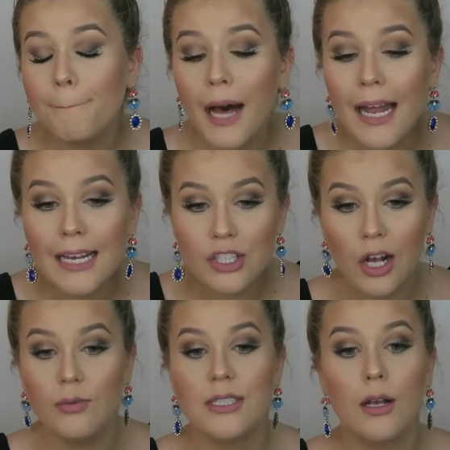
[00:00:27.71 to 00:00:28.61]
But I
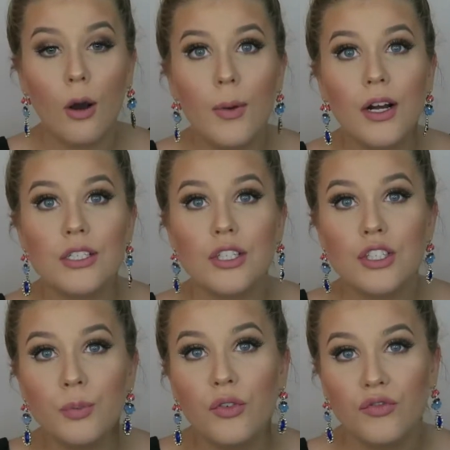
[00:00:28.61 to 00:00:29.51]
saw it and was like, oh my gosh,
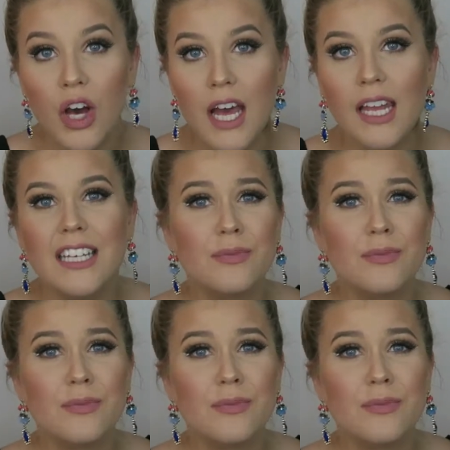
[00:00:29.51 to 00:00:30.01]
that's super fun.